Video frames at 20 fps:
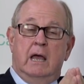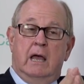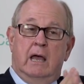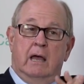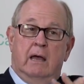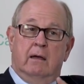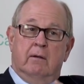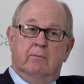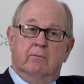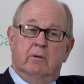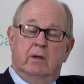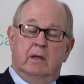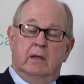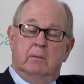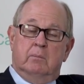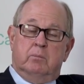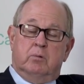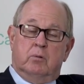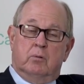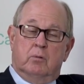have
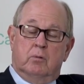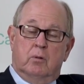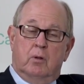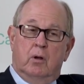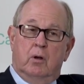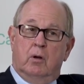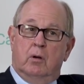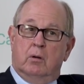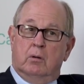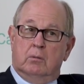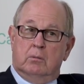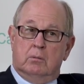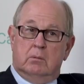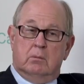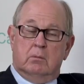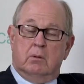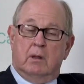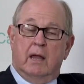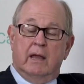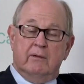a prolonged
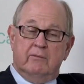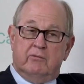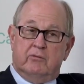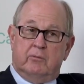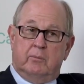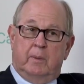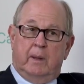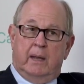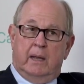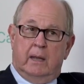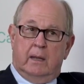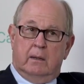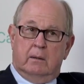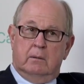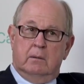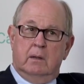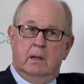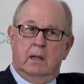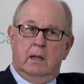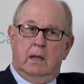
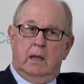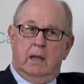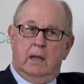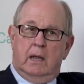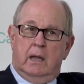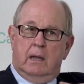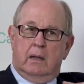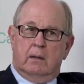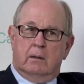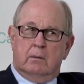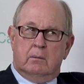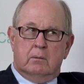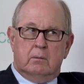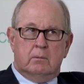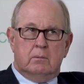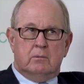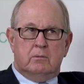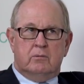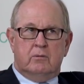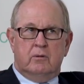lifespan,
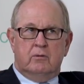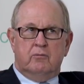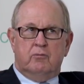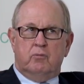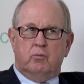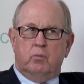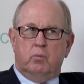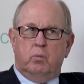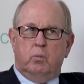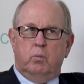and since